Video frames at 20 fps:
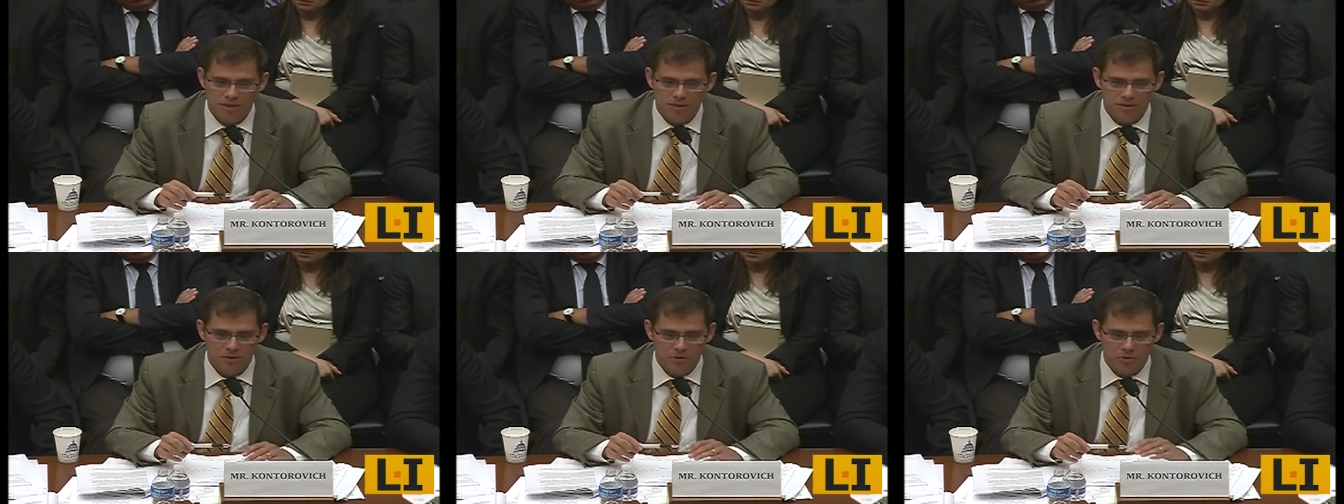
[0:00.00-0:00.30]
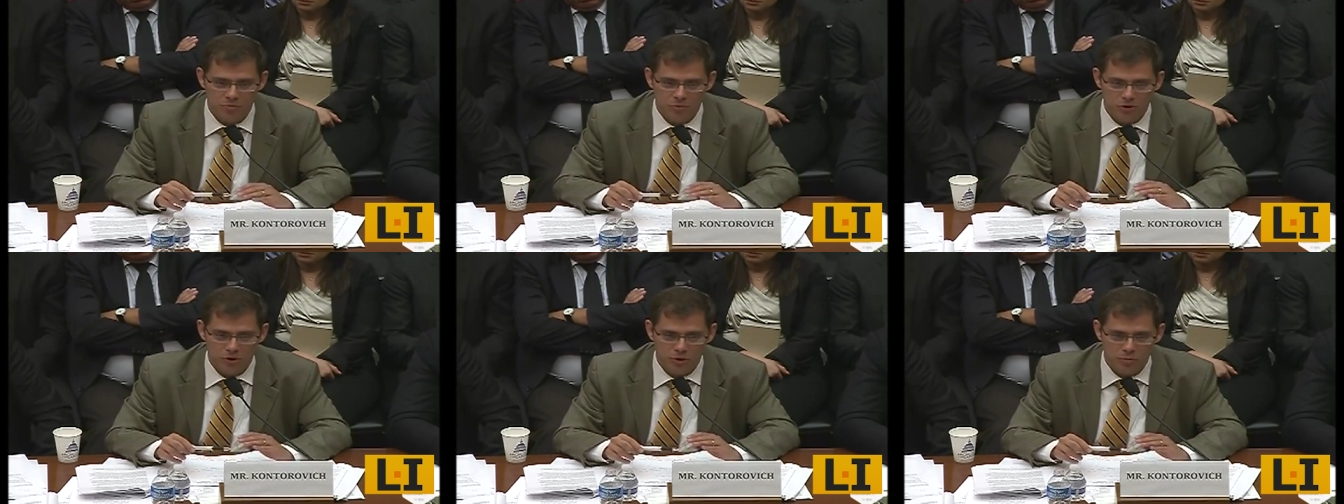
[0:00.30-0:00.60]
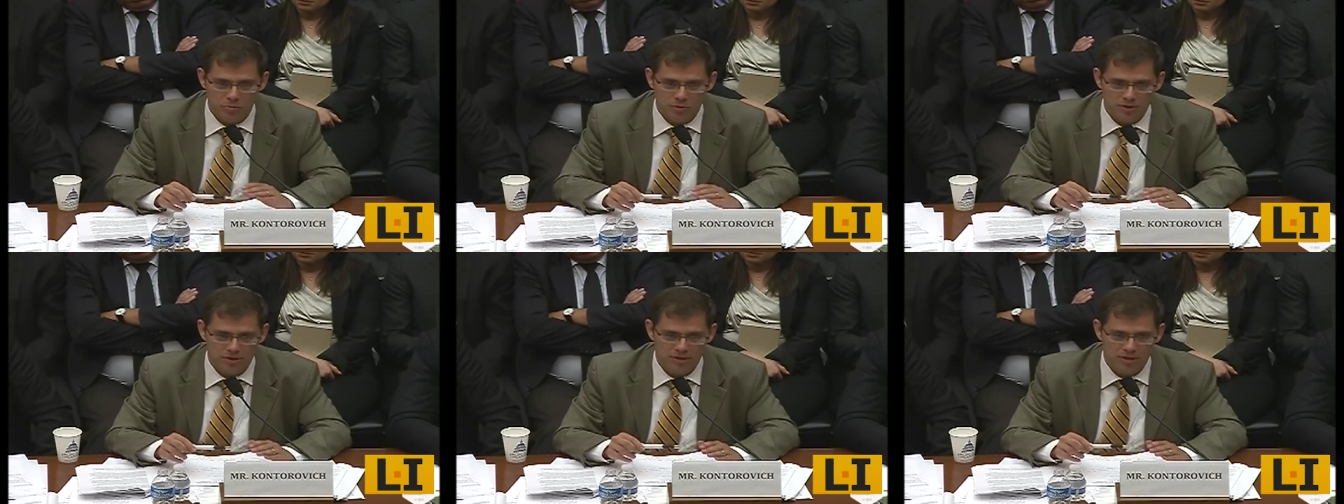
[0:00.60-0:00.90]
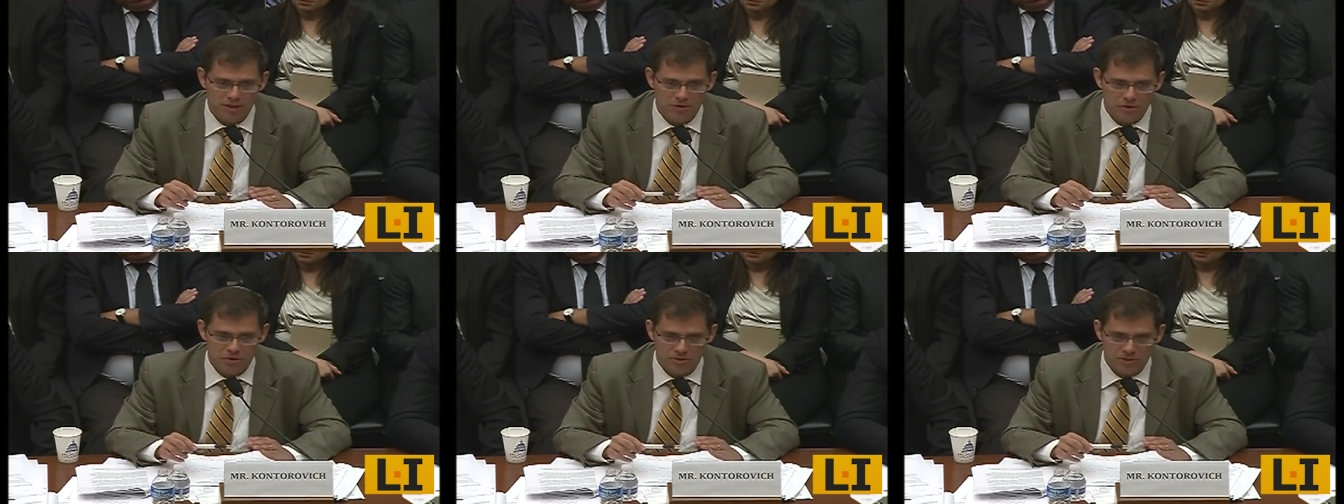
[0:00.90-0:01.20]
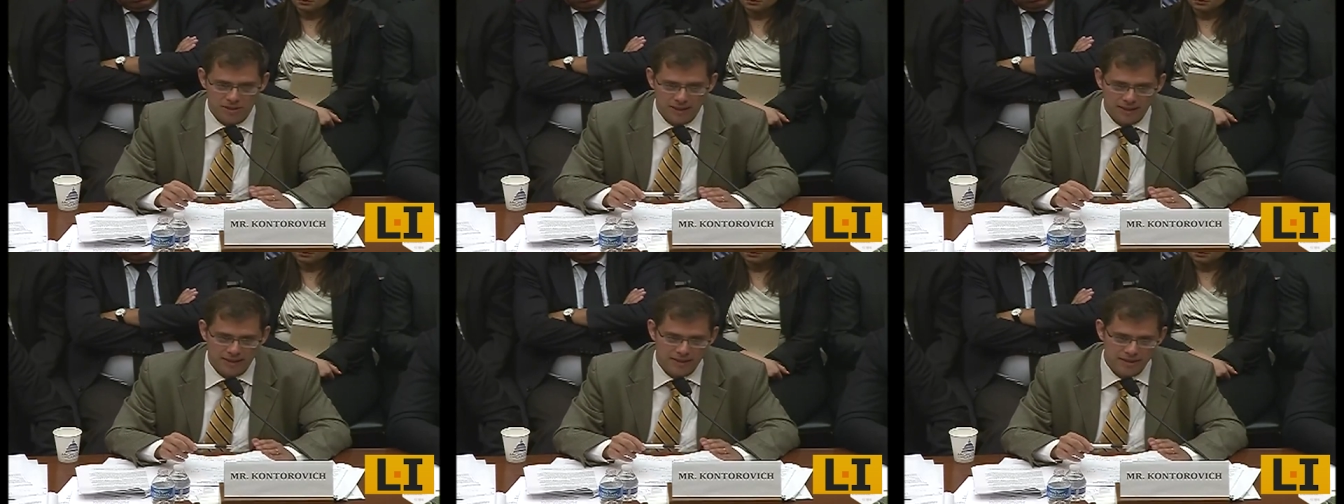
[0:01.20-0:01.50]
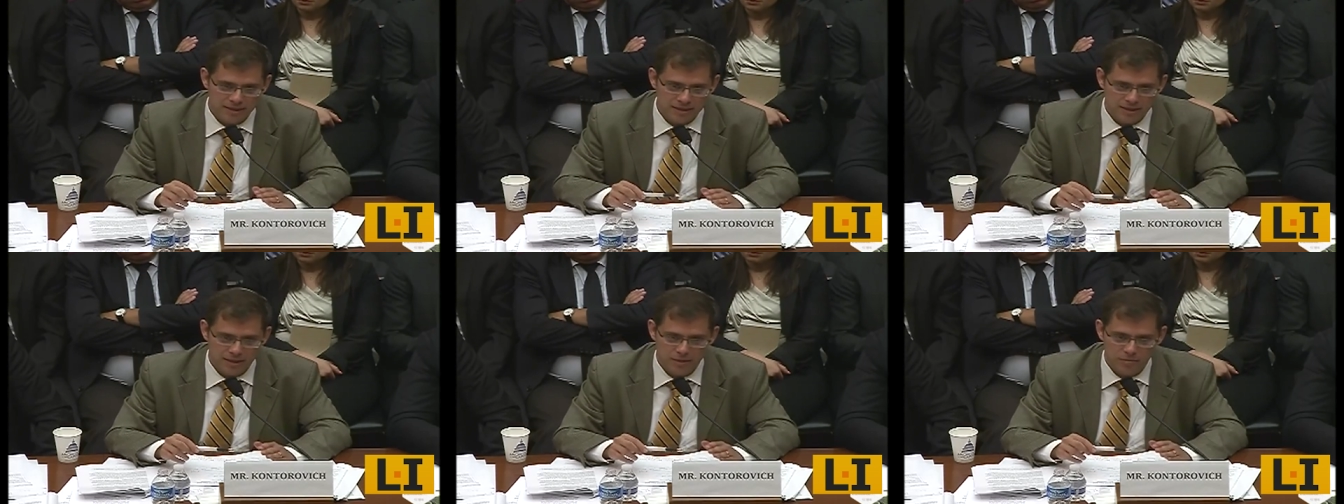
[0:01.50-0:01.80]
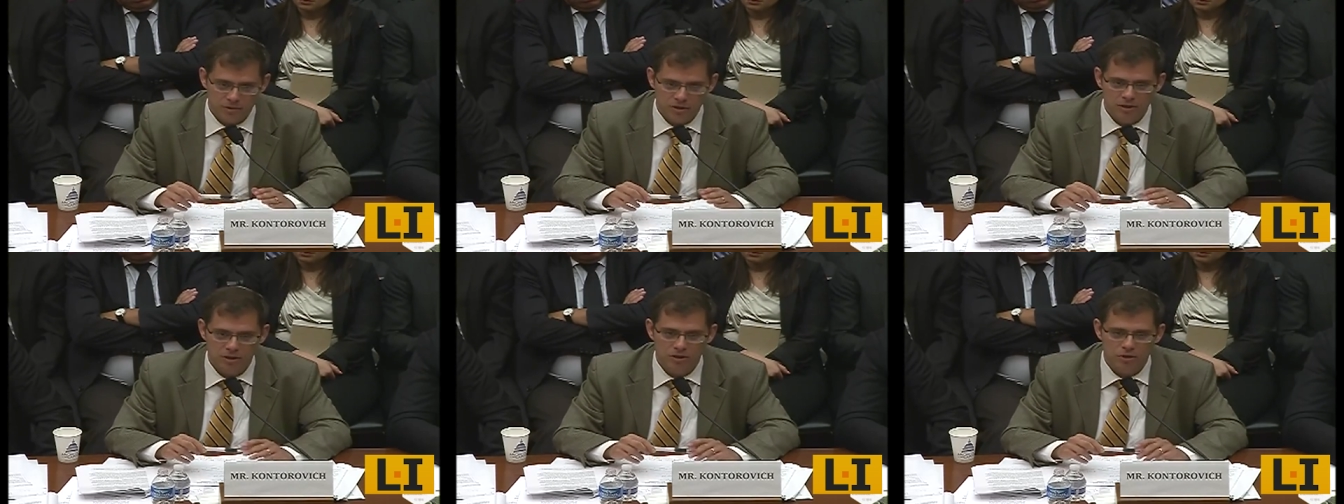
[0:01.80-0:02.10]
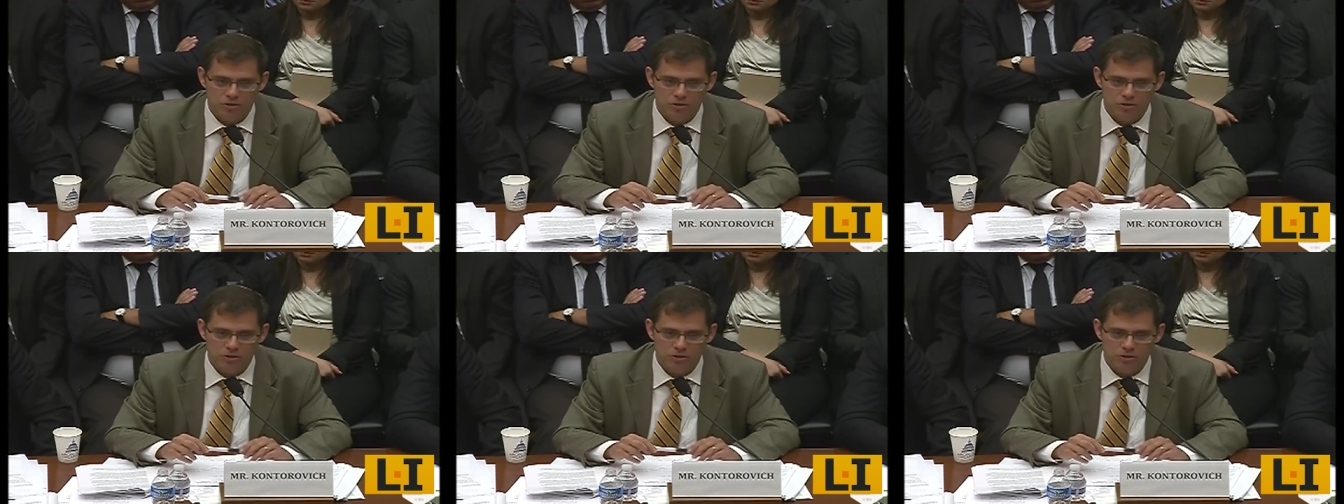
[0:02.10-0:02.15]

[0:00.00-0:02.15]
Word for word: There has been no presidential signing statement,